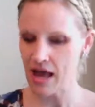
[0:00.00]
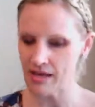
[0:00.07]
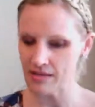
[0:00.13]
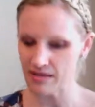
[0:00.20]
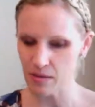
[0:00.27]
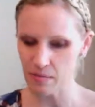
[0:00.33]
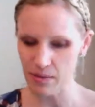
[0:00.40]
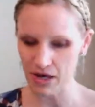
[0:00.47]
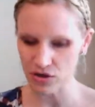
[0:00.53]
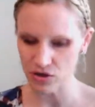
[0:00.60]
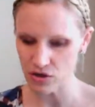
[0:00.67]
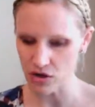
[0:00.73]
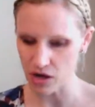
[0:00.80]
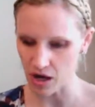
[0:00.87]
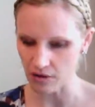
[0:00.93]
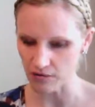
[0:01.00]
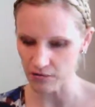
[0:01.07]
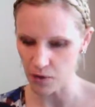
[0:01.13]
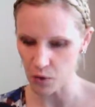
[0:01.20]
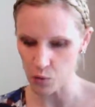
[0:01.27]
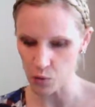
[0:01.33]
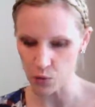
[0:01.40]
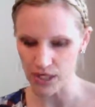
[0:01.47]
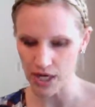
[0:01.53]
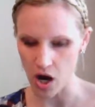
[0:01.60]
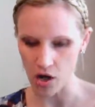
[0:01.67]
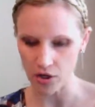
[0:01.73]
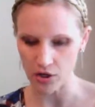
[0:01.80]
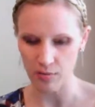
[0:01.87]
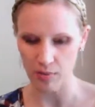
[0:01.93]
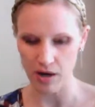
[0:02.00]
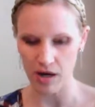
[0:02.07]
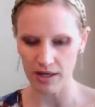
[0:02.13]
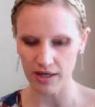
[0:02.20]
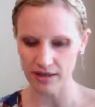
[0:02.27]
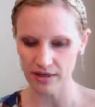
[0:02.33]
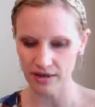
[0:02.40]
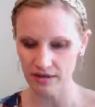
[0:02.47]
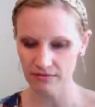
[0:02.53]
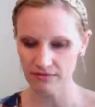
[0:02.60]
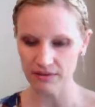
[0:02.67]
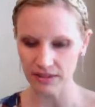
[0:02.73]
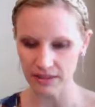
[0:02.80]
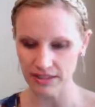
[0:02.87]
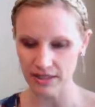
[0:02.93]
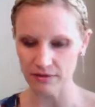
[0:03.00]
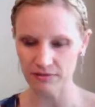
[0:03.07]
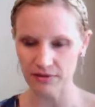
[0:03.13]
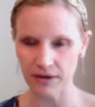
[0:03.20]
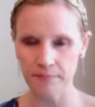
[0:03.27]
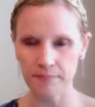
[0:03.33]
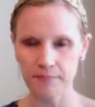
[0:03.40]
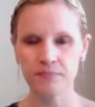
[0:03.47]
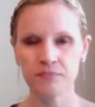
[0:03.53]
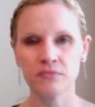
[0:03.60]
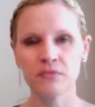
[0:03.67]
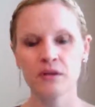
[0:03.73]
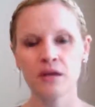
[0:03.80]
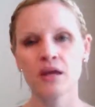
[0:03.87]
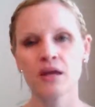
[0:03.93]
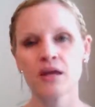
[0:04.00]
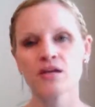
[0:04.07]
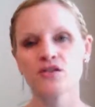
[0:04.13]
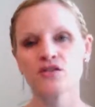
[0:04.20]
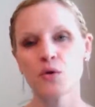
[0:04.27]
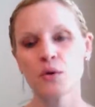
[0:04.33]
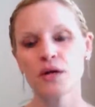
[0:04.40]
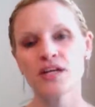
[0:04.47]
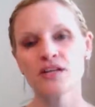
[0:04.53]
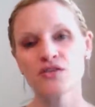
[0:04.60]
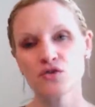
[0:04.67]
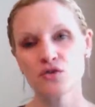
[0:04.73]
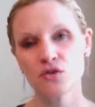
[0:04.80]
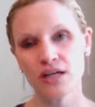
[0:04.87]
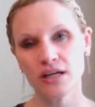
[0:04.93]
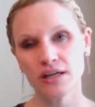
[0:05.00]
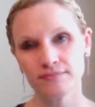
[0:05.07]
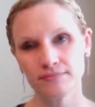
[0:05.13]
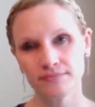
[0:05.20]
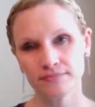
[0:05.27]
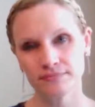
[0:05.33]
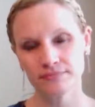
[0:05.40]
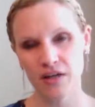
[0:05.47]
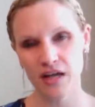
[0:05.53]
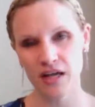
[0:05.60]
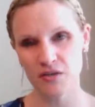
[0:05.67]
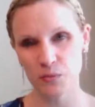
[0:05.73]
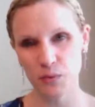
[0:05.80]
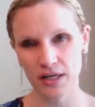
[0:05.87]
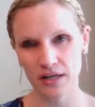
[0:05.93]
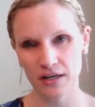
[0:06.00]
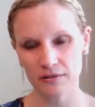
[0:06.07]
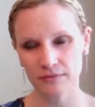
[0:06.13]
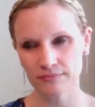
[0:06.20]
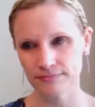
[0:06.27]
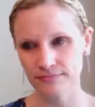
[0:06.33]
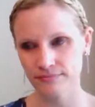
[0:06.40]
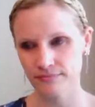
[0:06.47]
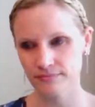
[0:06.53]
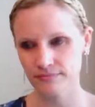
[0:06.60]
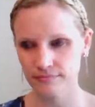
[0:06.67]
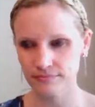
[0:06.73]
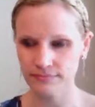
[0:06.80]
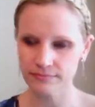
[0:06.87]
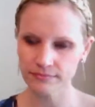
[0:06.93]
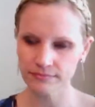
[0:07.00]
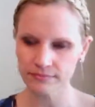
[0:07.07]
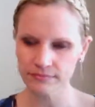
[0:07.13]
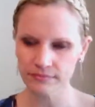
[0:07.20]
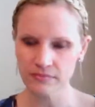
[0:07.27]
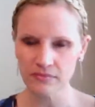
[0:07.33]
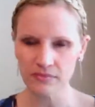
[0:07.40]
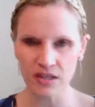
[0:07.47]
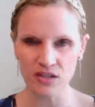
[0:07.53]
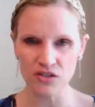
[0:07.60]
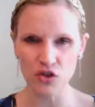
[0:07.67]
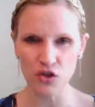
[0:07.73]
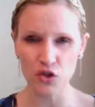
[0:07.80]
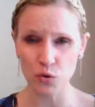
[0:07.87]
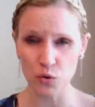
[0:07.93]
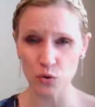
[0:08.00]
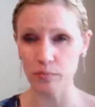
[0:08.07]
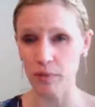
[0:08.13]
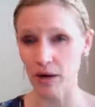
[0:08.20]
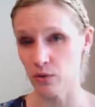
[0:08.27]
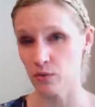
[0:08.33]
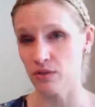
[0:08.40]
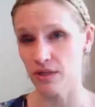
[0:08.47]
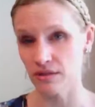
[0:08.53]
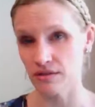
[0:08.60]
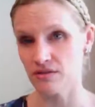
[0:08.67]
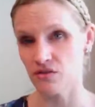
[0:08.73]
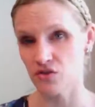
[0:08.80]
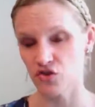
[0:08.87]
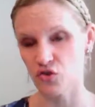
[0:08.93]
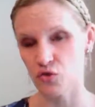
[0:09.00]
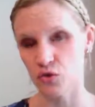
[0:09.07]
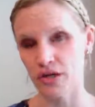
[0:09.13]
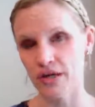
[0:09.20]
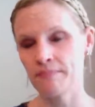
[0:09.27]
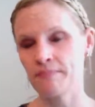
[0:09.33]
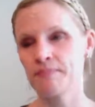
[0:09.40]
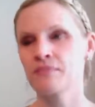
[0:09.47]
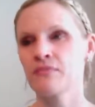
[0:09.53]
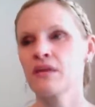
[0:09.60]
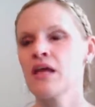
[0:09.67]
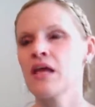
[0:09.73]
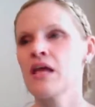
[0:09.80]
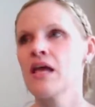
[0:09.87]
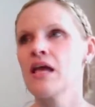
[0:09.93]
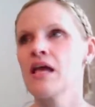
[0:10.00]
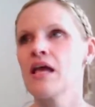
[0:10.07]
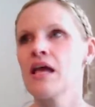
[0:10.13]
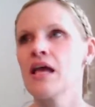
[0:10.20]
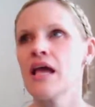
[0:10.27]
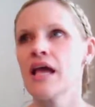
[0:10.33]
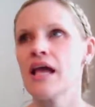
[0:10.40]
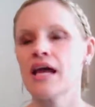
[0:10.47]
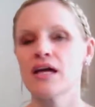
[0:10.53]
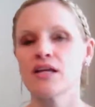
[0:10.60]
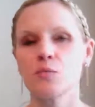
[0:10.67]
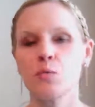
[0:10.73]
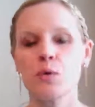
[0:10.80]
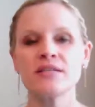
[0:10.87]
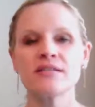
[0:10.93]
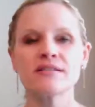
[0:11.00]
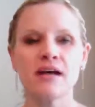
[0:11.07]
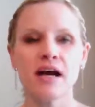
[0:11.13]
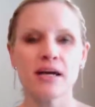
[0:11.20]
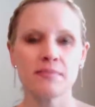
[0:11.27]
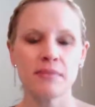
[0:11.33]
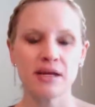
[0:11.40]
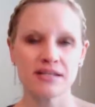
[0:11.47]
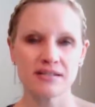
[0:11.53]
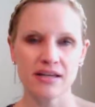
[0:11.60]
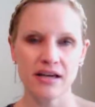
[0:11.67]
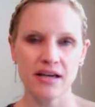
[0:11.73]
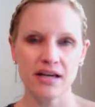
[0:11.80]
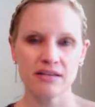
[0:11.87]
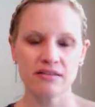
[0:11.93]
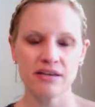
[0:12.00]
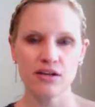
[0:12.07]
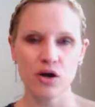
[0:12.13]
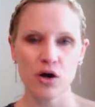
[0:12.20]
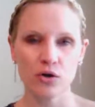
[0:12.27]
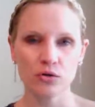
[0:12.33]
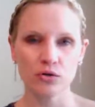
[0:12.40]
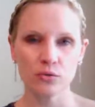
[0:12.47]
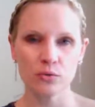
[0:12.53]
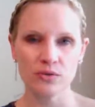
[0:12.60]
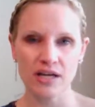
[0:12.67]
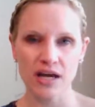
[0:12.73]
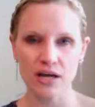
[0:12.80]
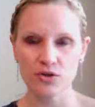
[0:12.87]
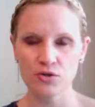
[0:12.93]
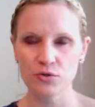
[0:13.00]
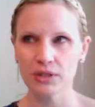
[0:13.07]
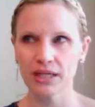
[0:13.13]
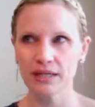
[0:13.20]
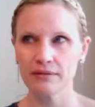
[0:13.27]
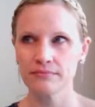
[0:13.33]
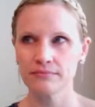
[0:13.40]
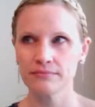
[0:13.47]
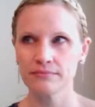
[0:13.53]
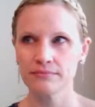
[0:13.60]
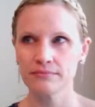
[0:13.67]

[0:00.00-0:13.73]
as commander of reoccupied Philadelphia. So history, as we know, is controlled by who tells the story. And one side may say that Arnold was actually